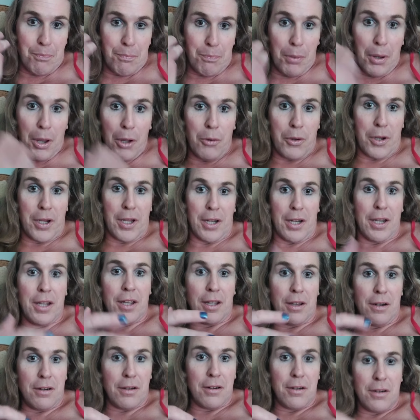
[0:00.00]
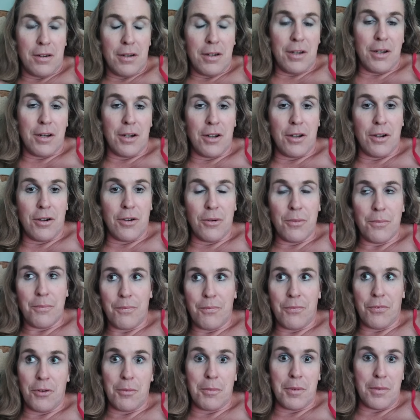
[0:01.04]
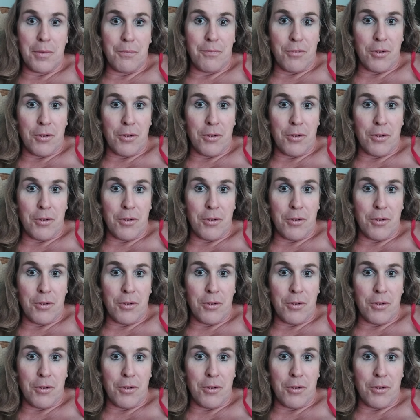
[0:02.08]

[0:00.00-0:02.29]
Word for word: blowing it in. You know from a,